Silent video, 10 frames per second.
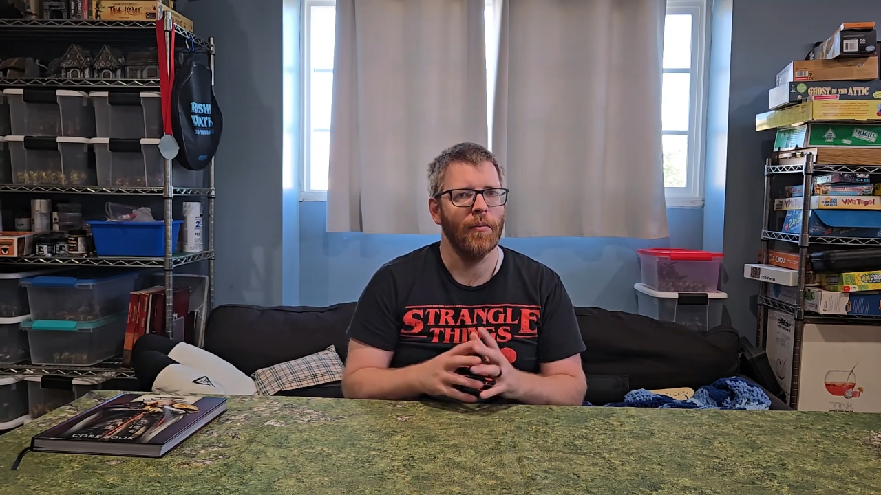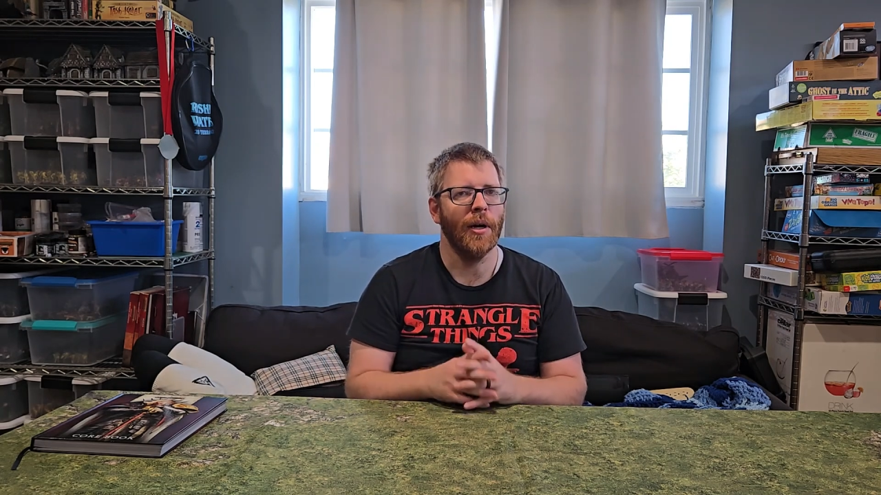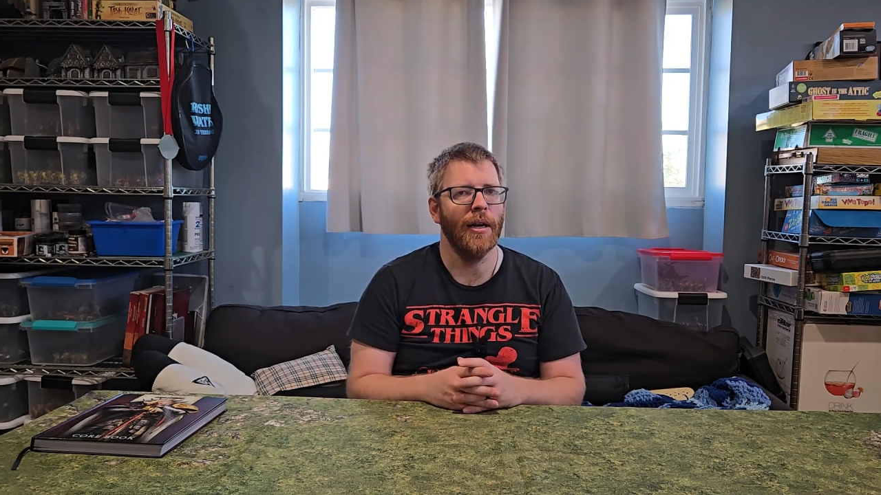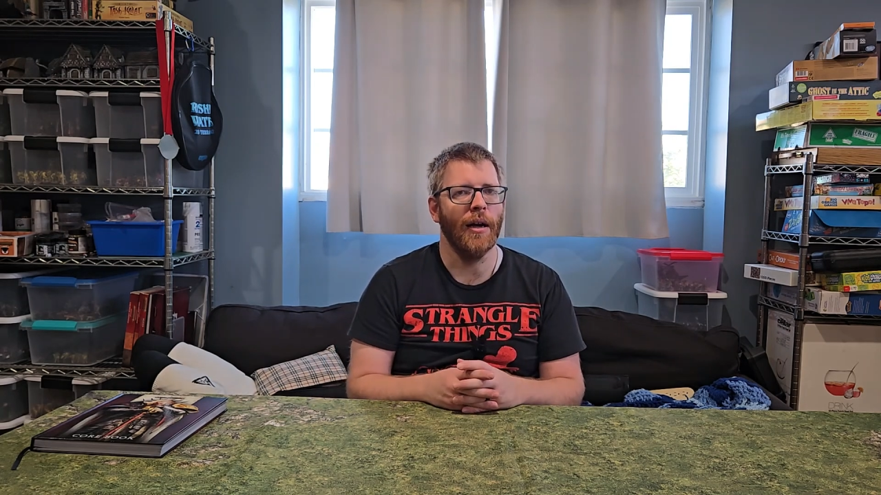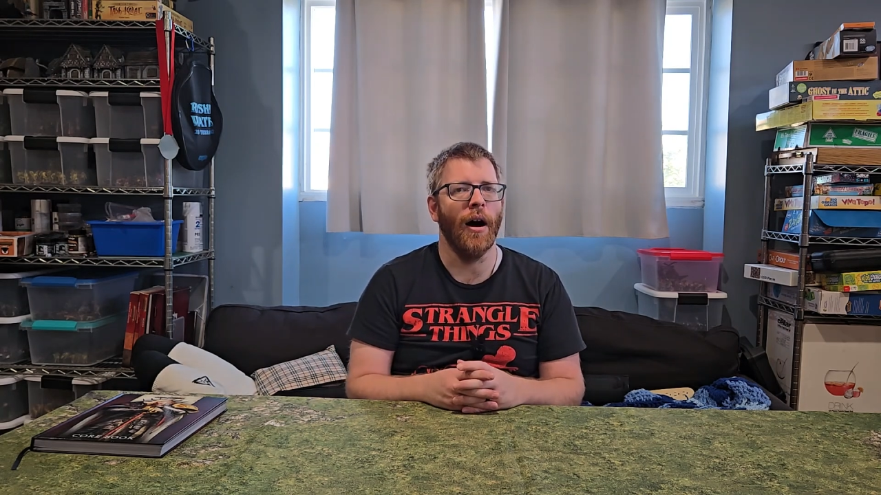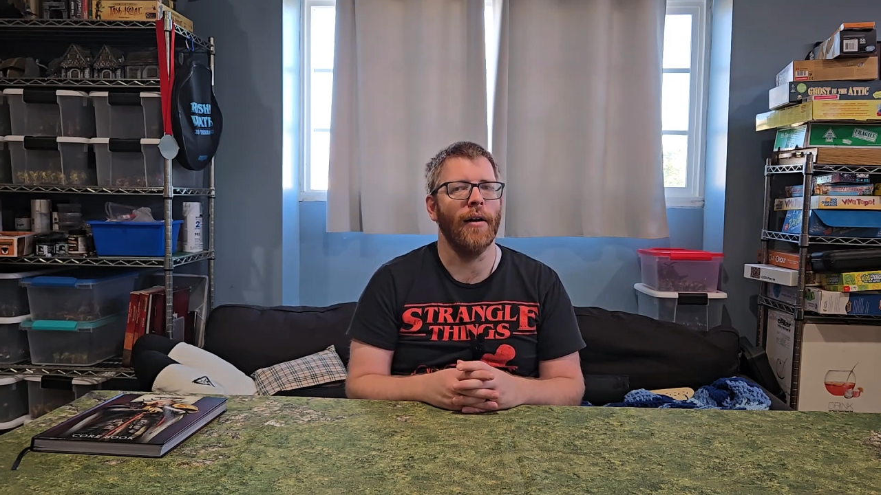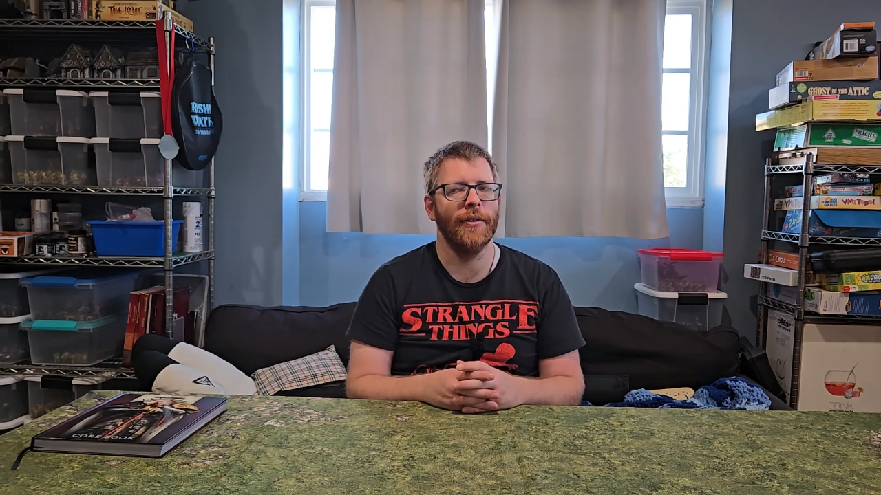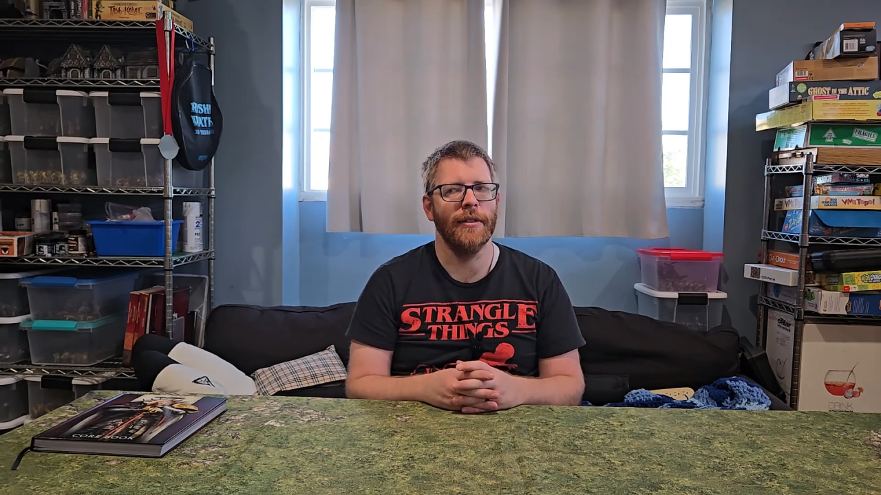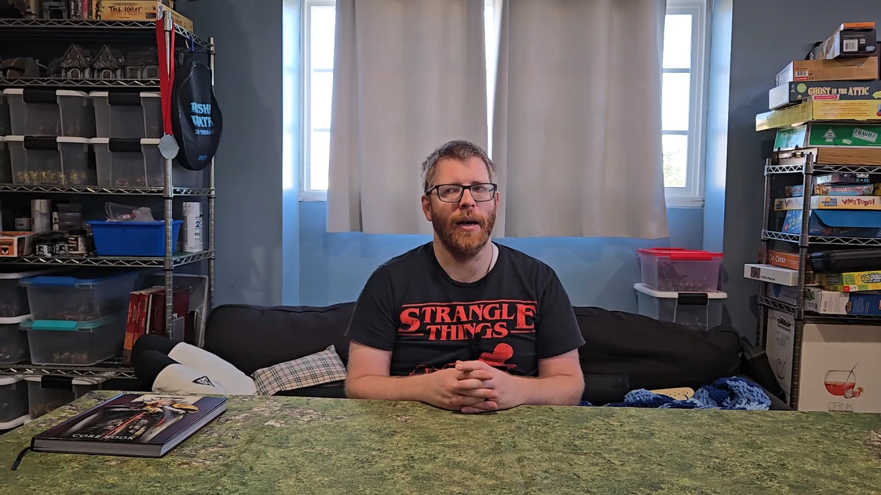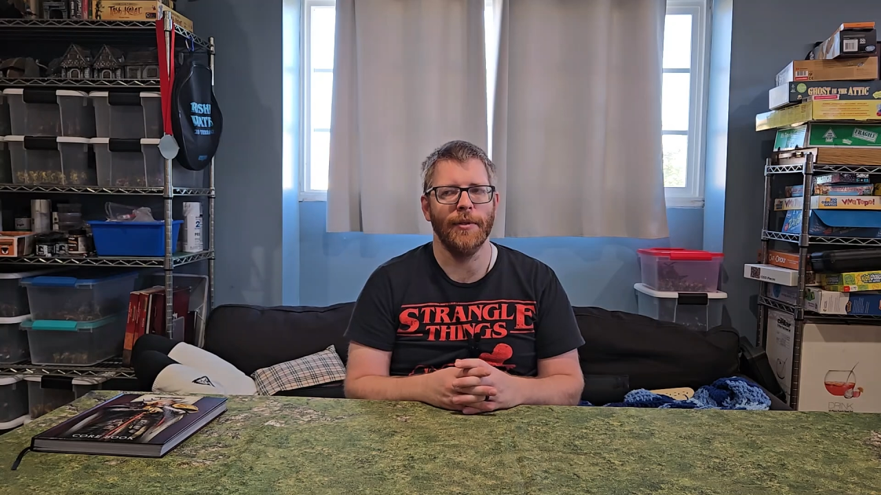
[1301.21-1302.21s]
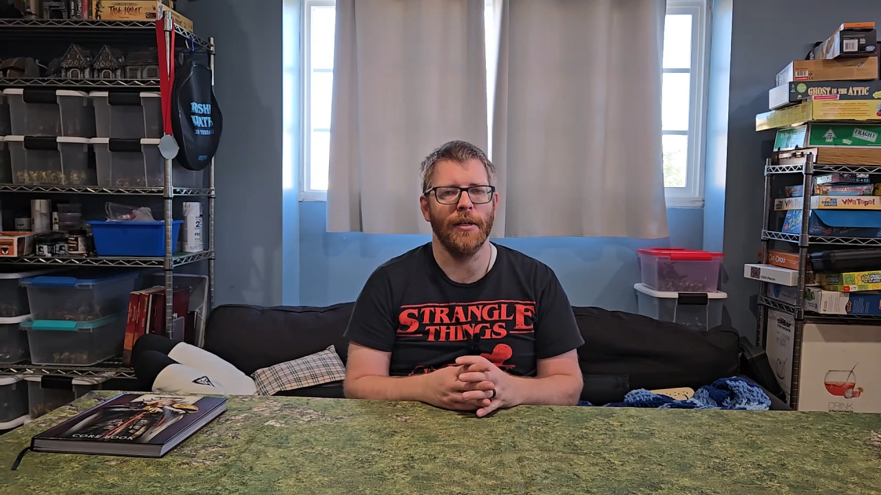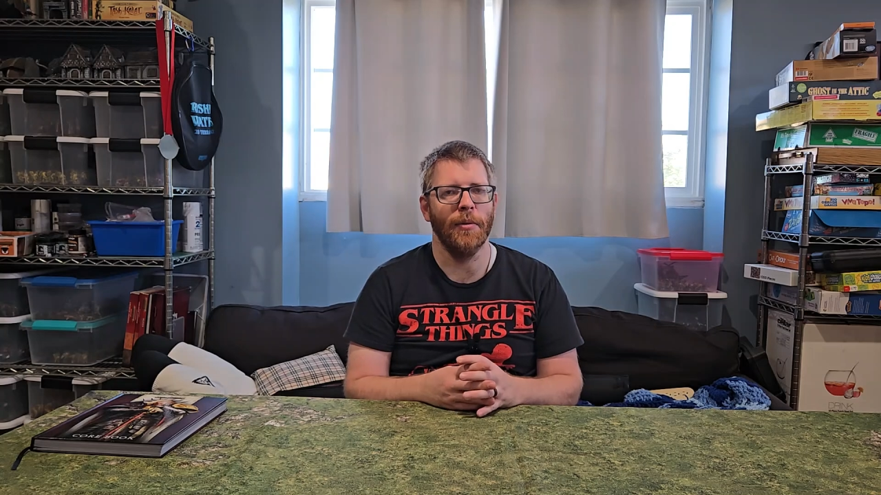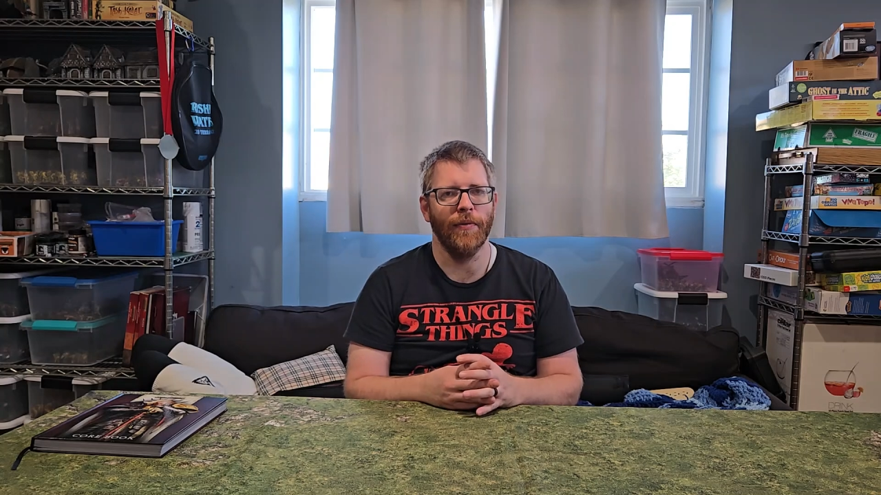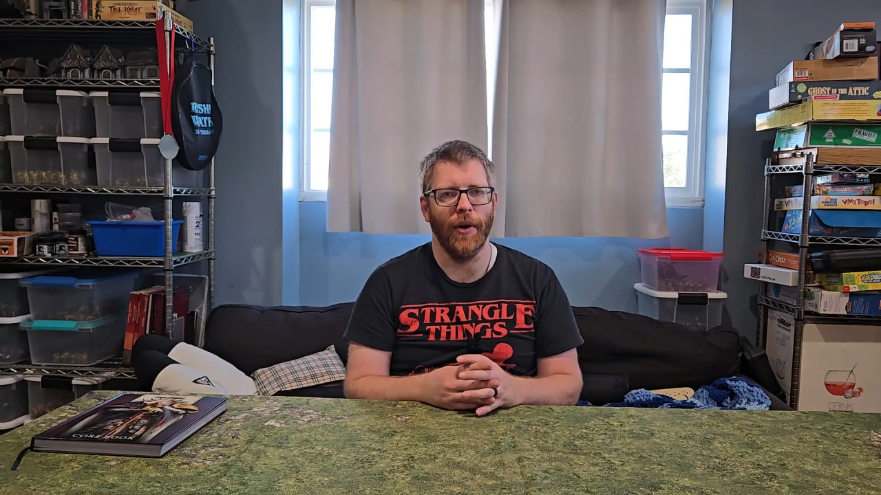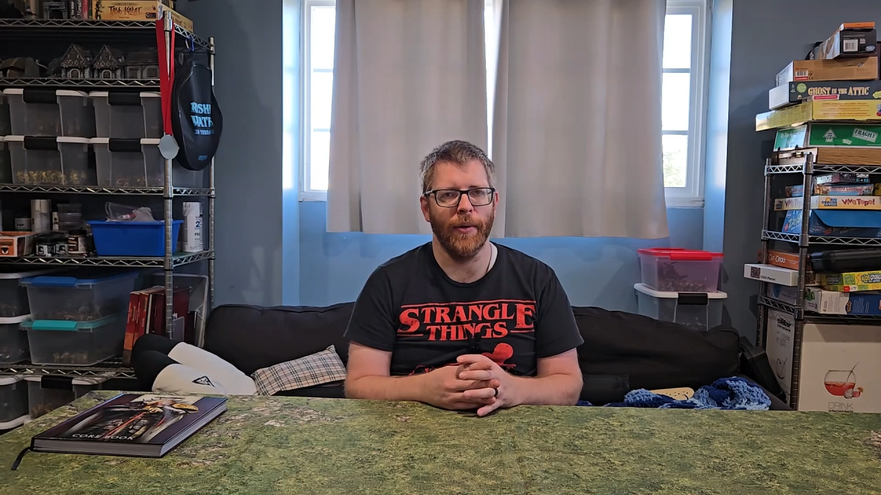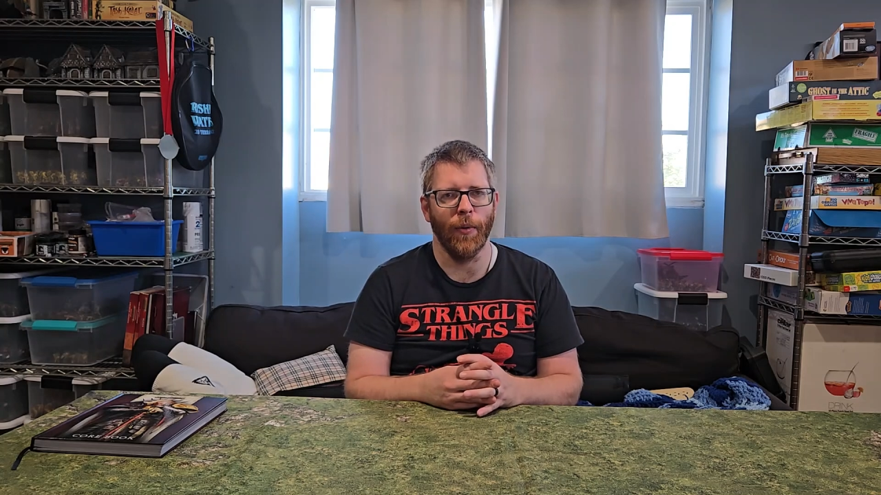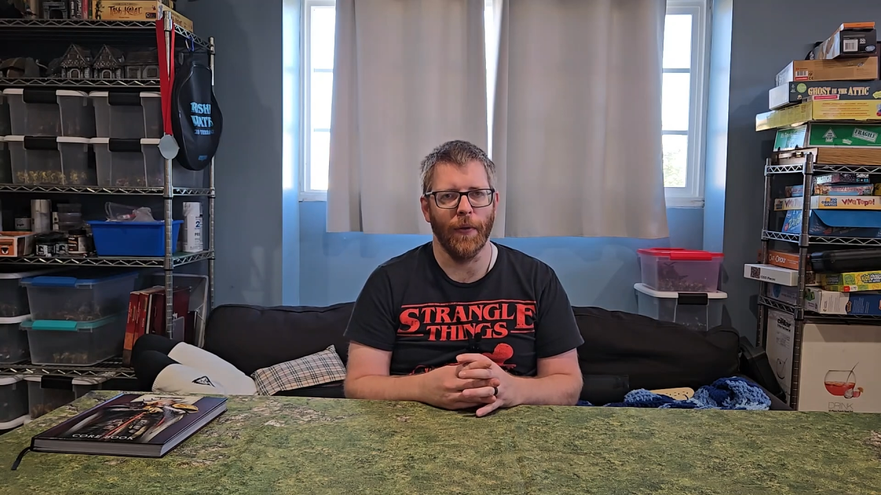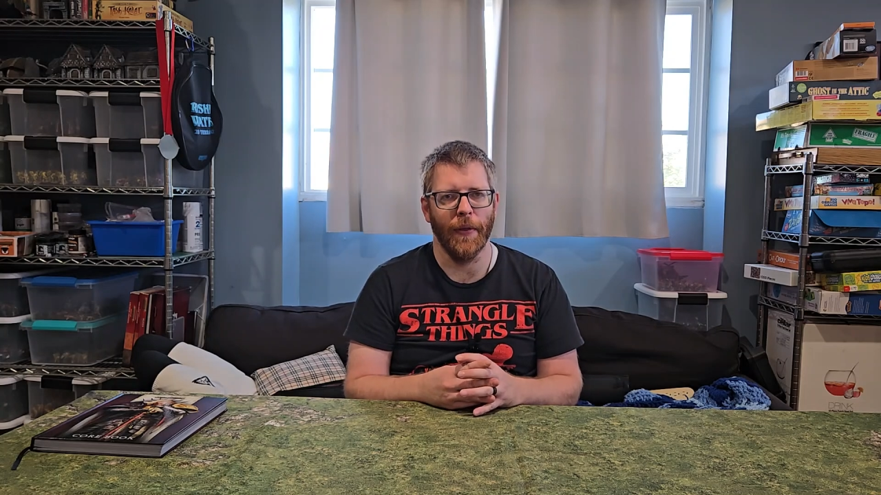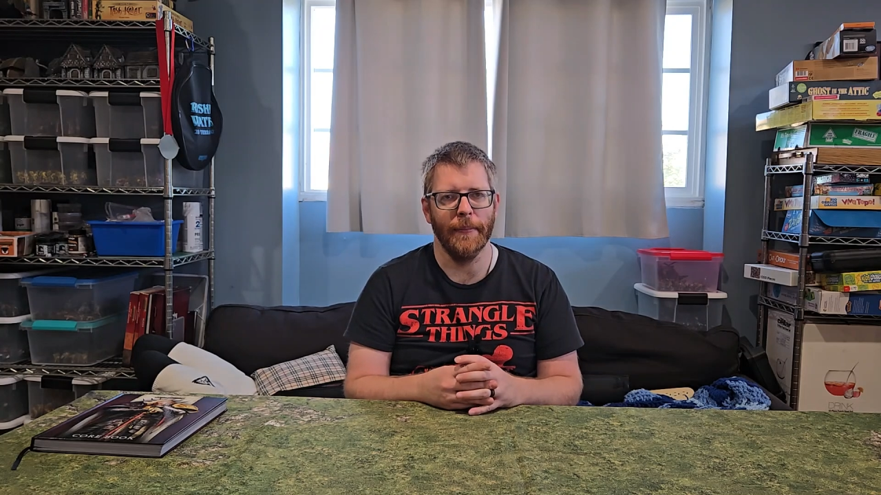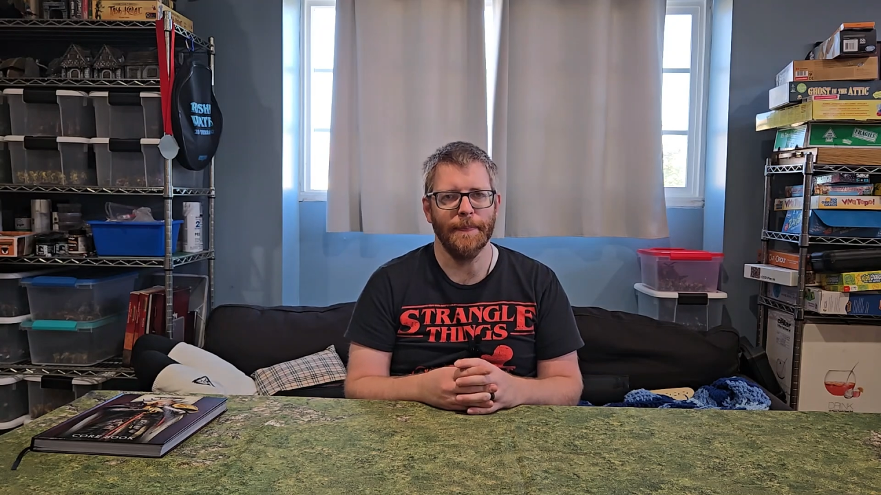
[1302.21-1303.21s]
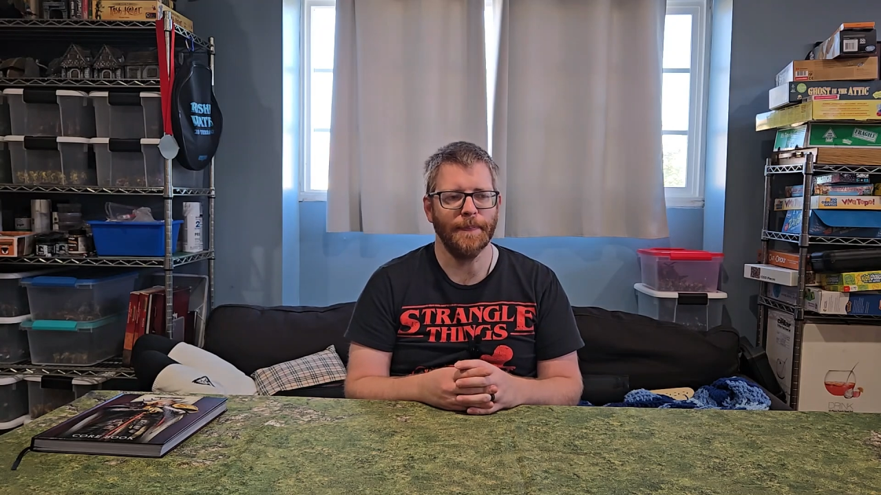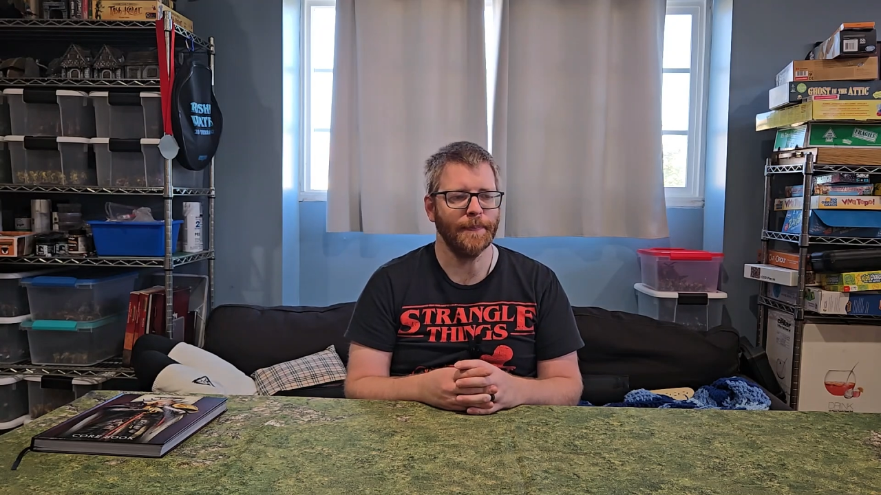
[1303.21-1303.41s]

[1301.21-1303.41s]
but oftentimes it can be very worth it.